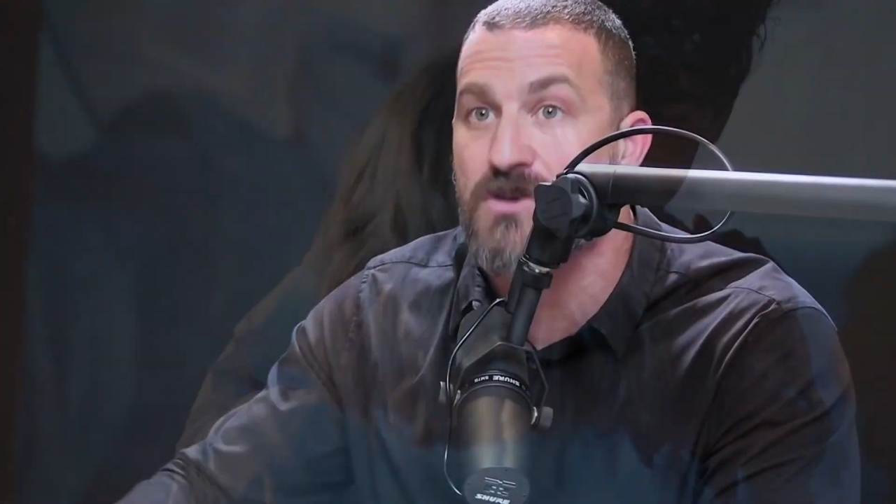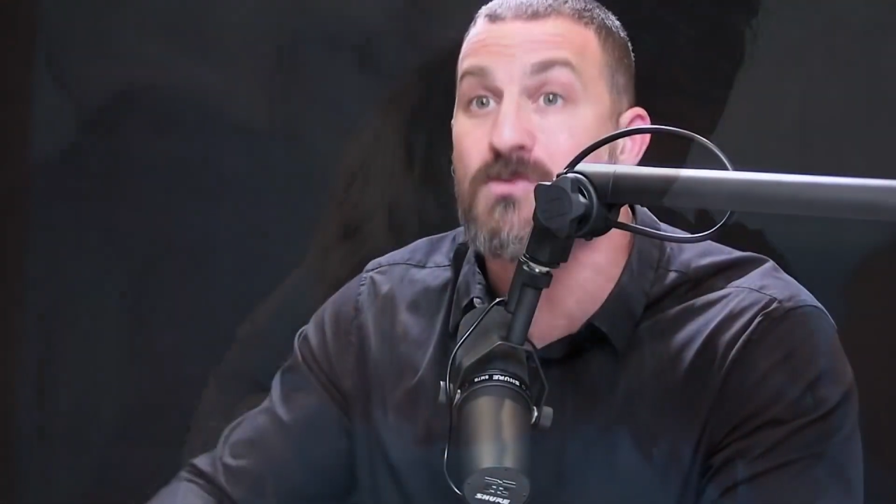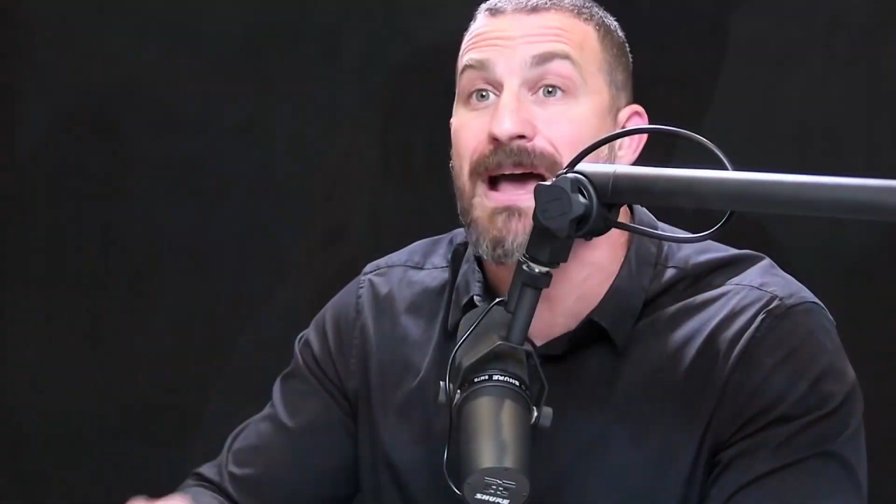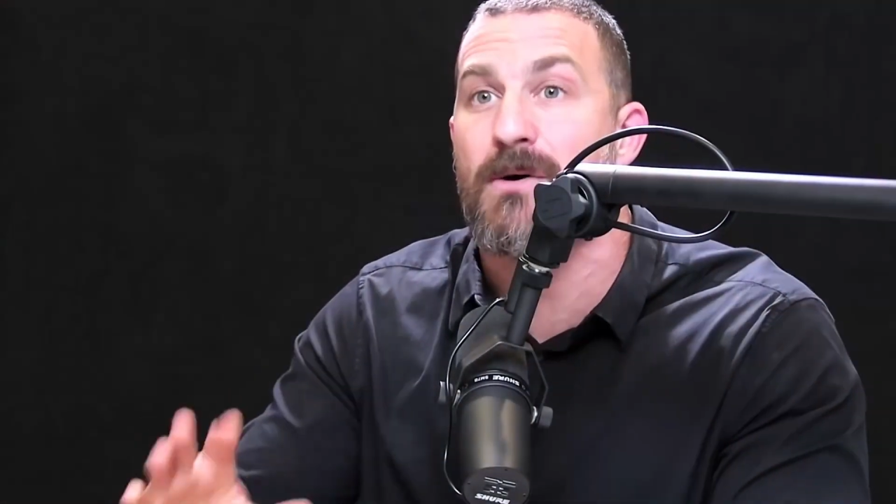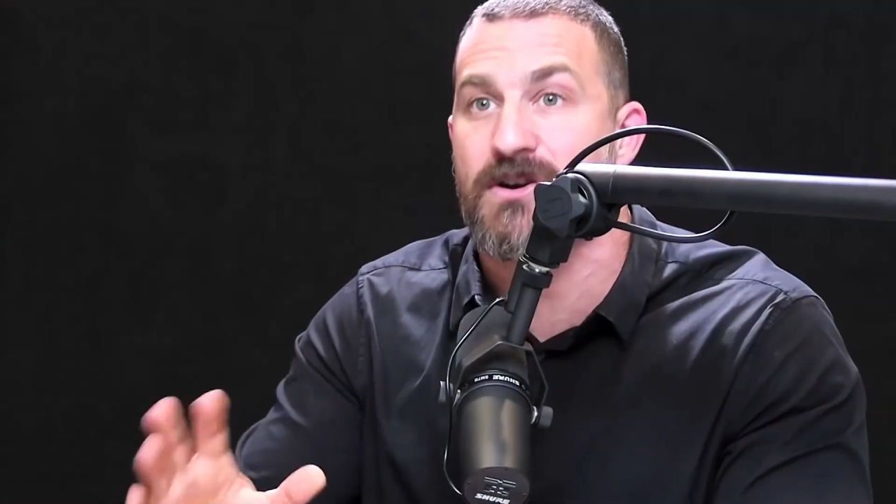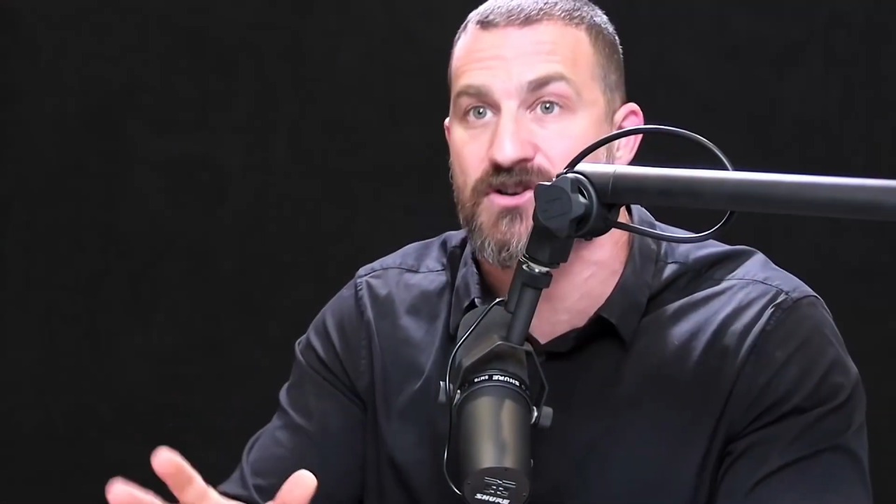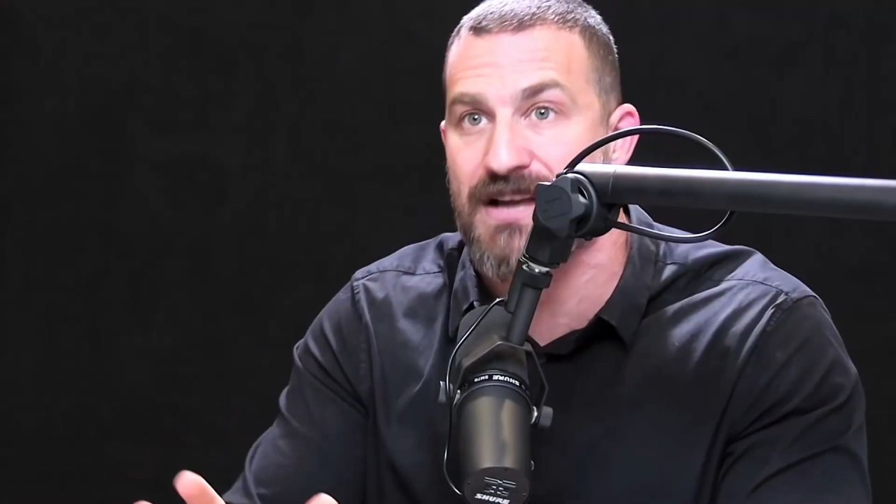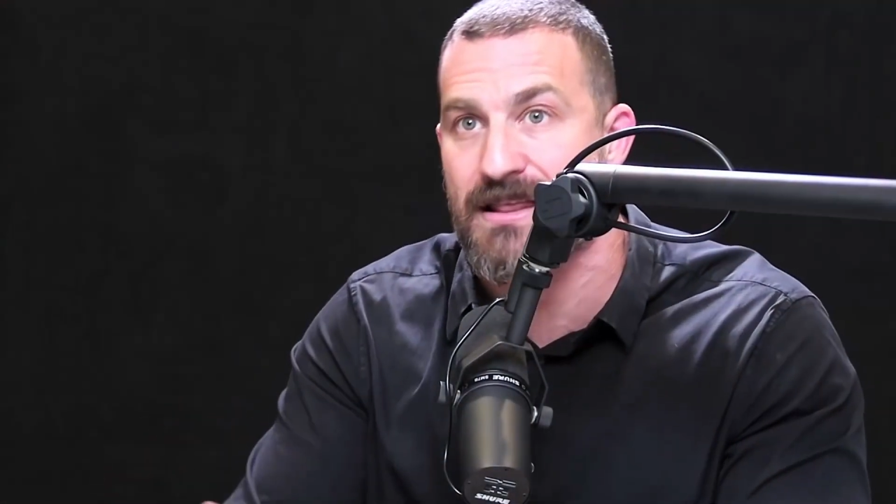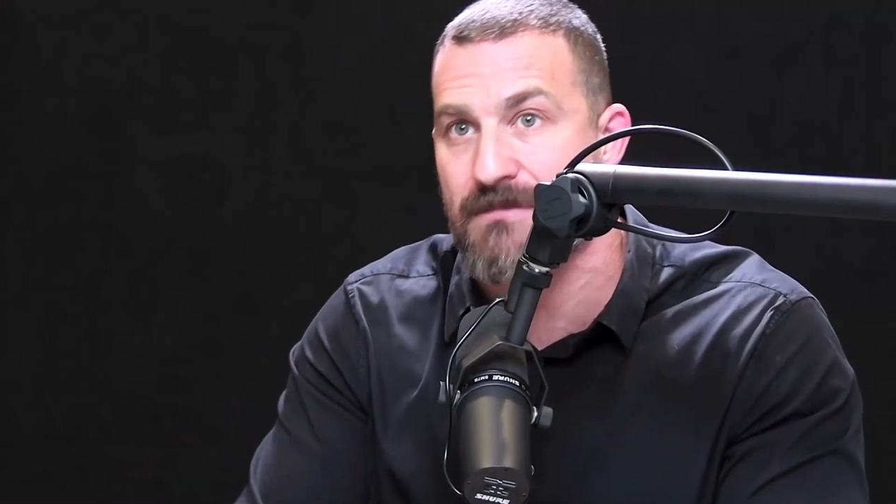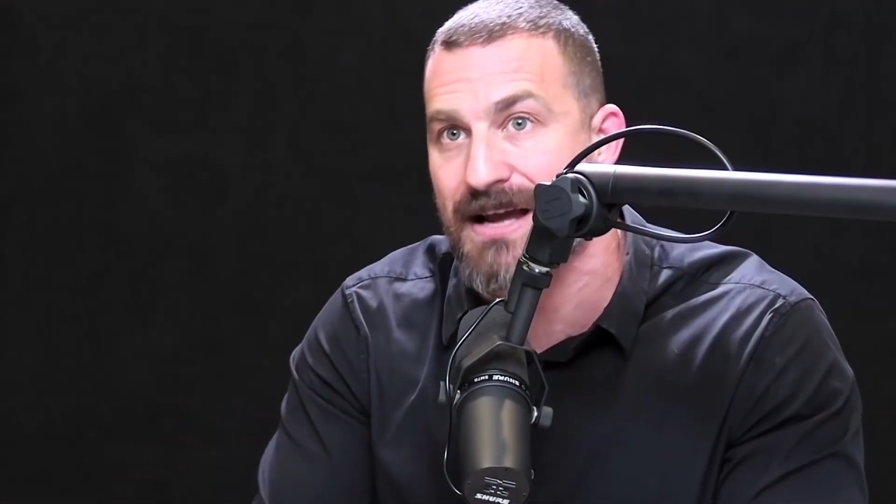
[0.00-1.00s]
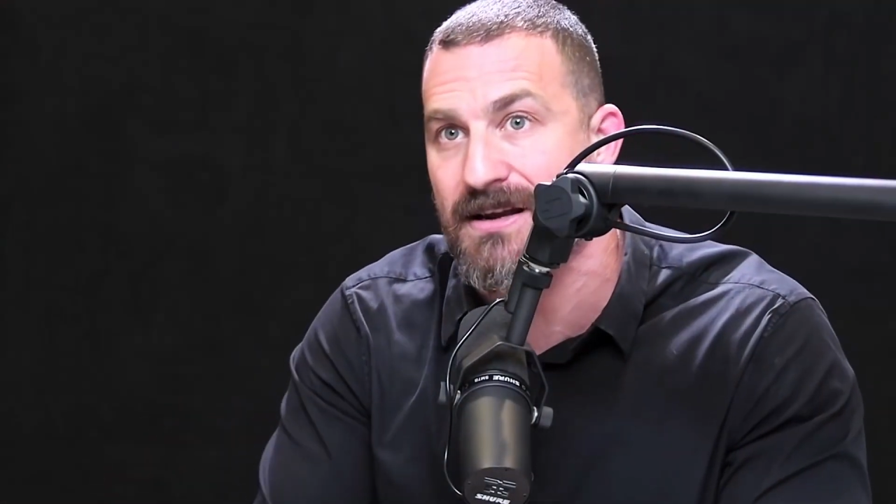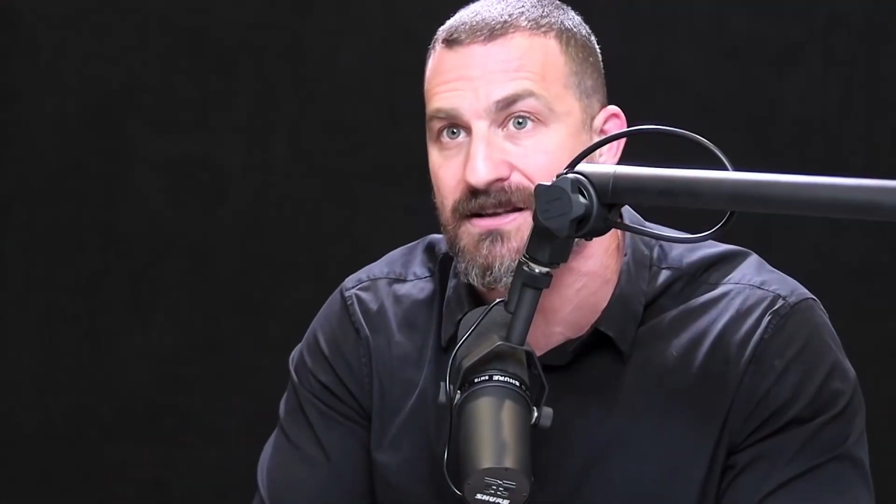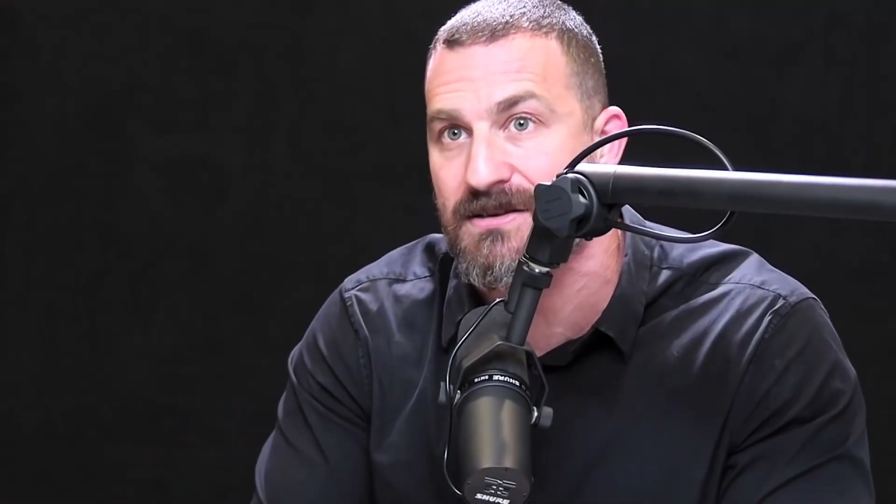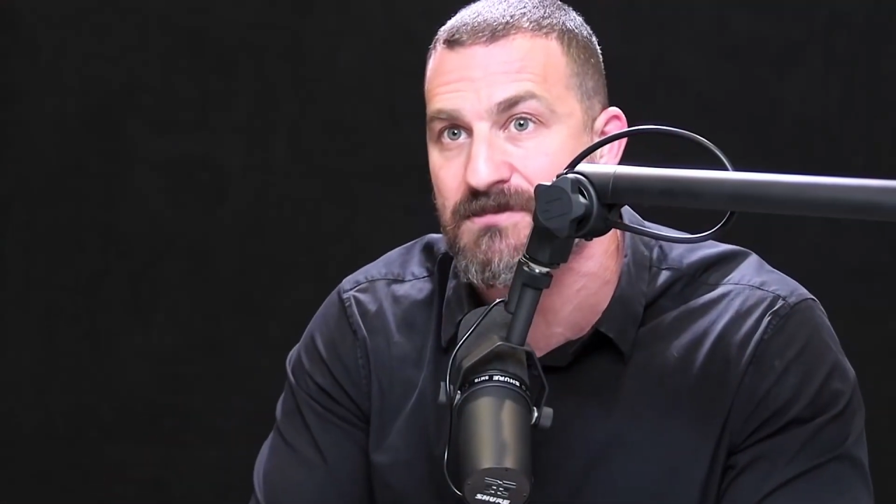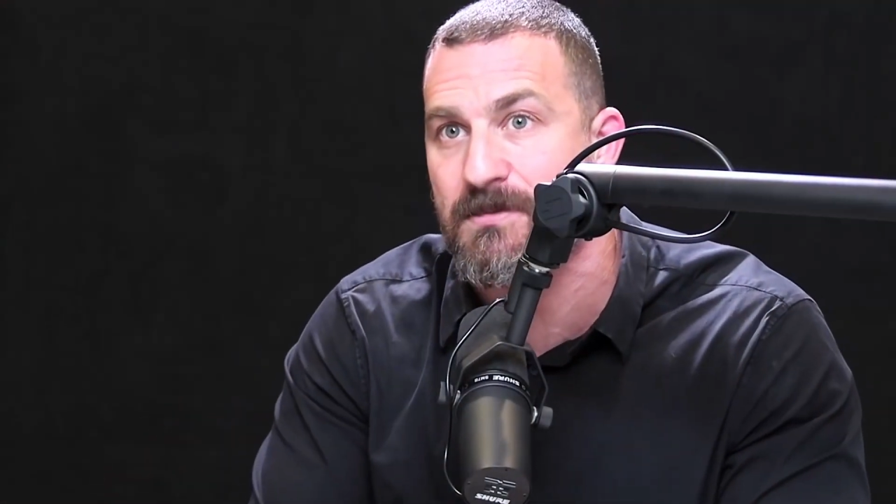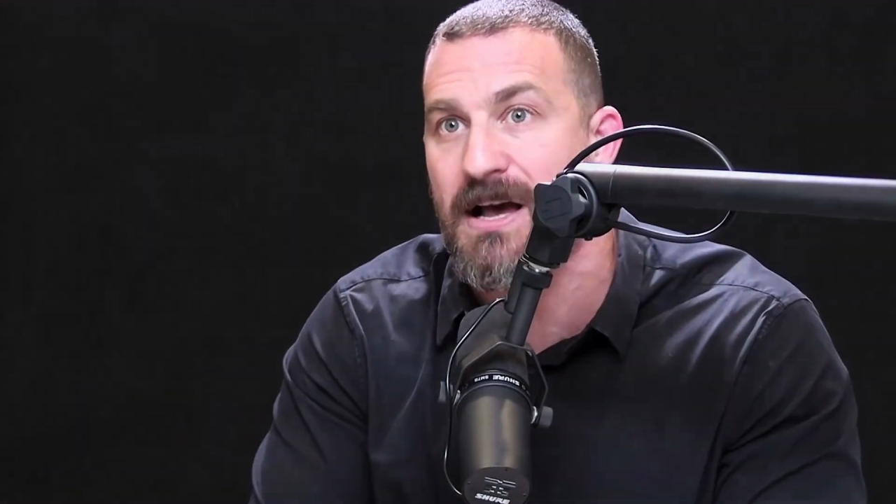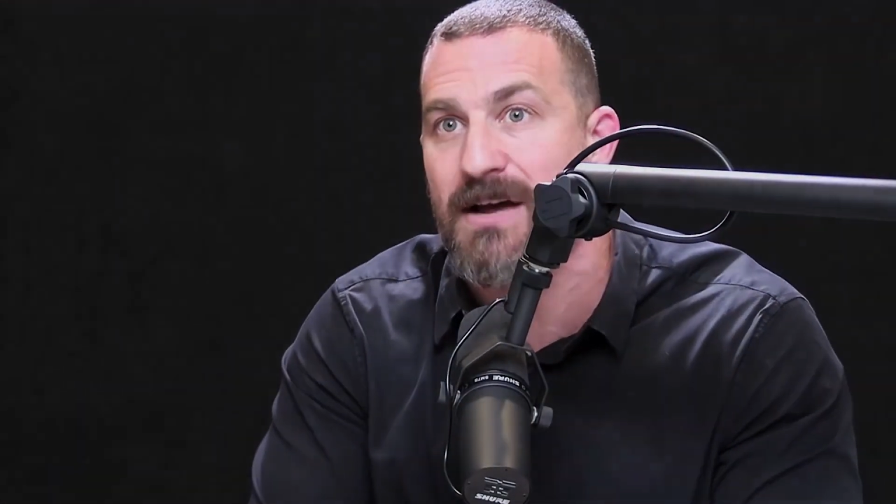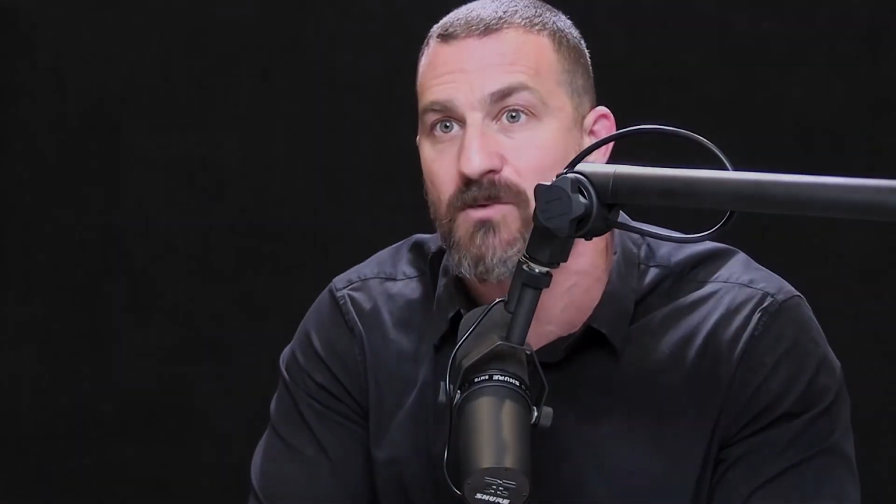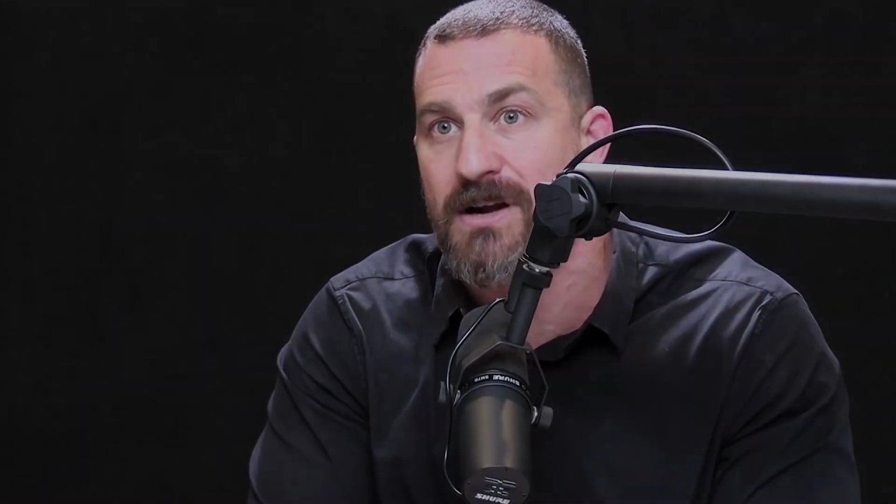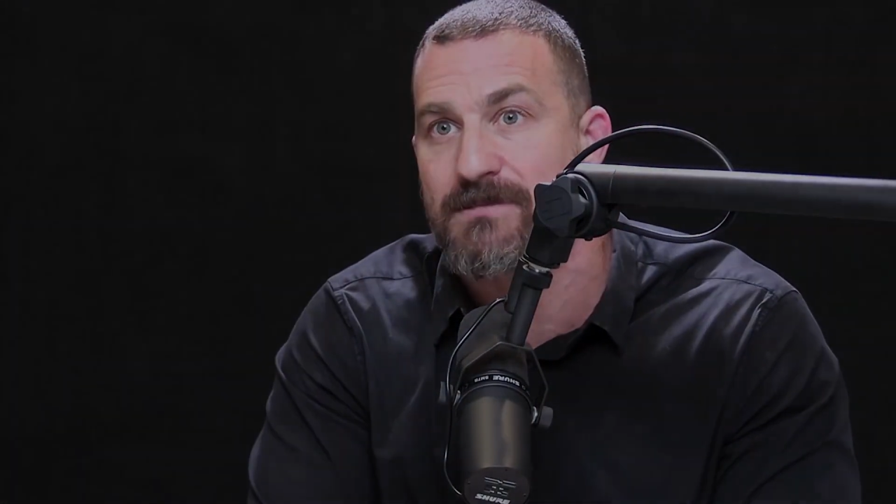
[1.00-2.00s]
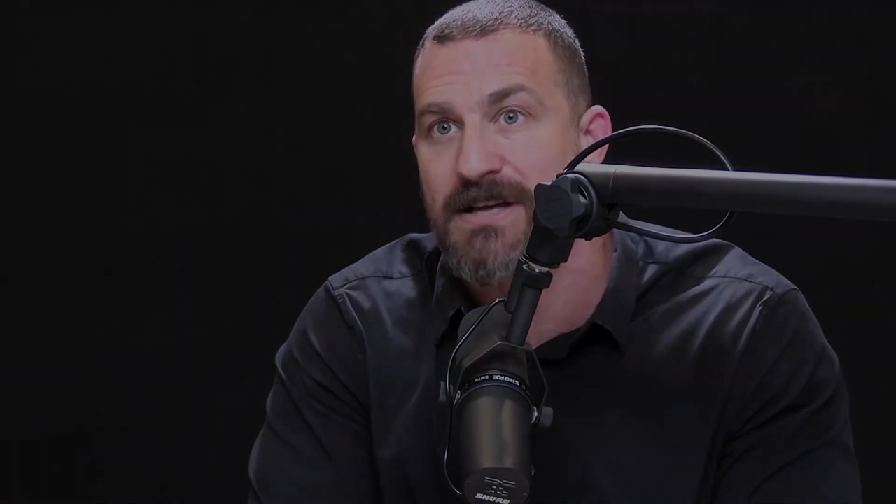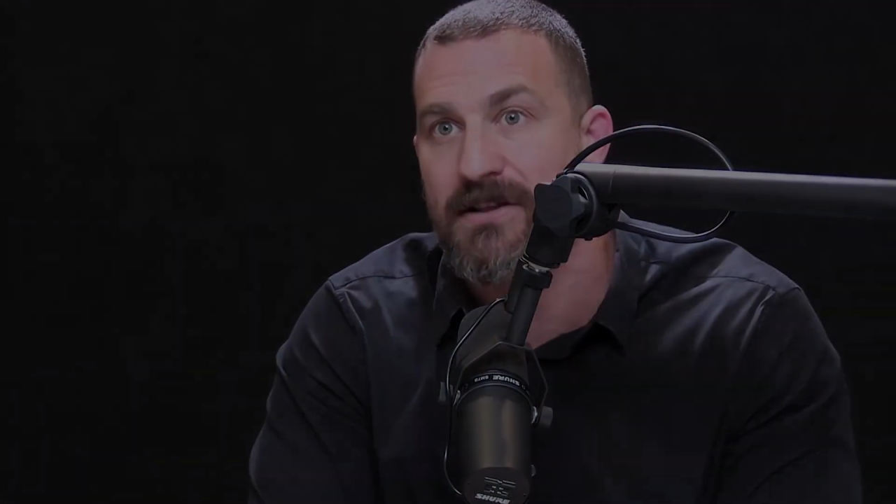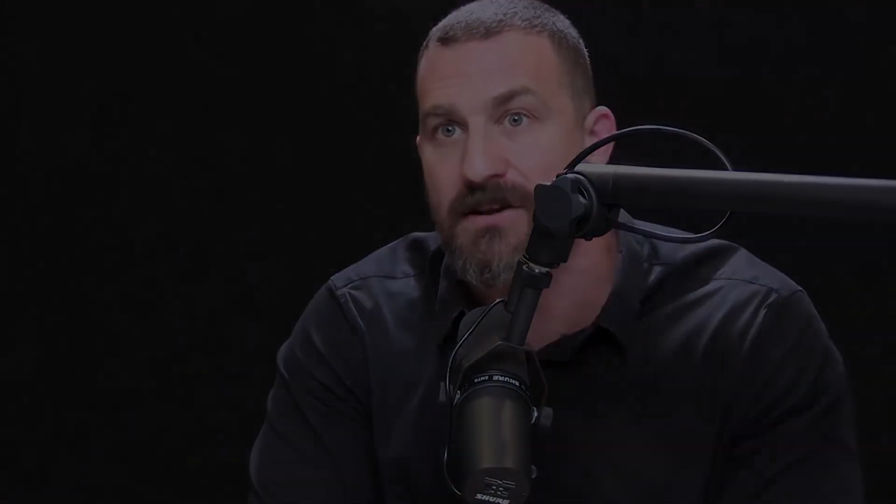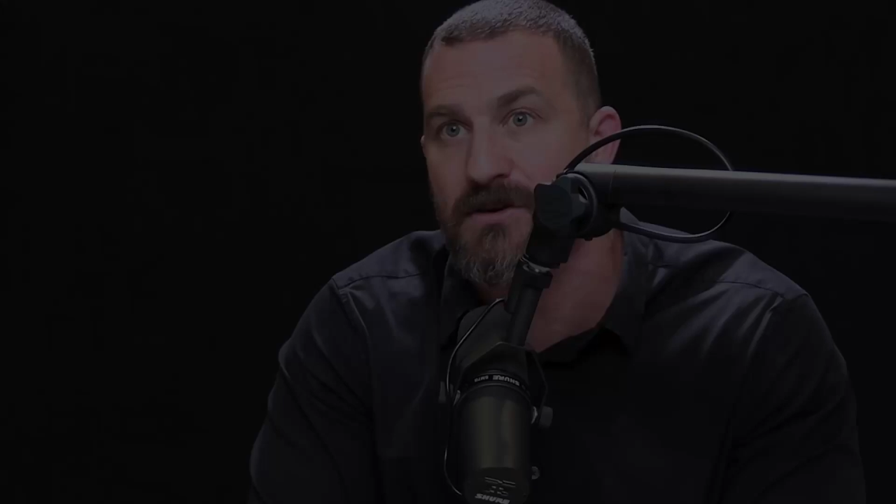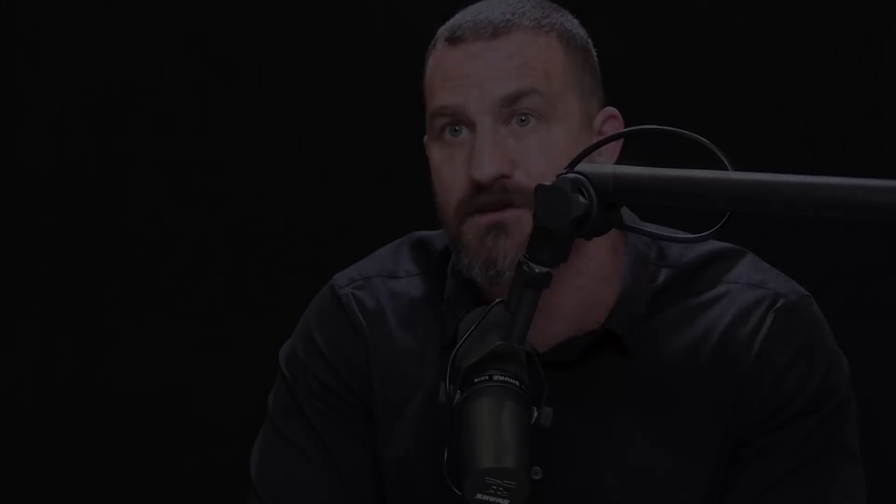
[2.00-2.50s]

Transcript: You now understand the mechanisms behind what I'm telling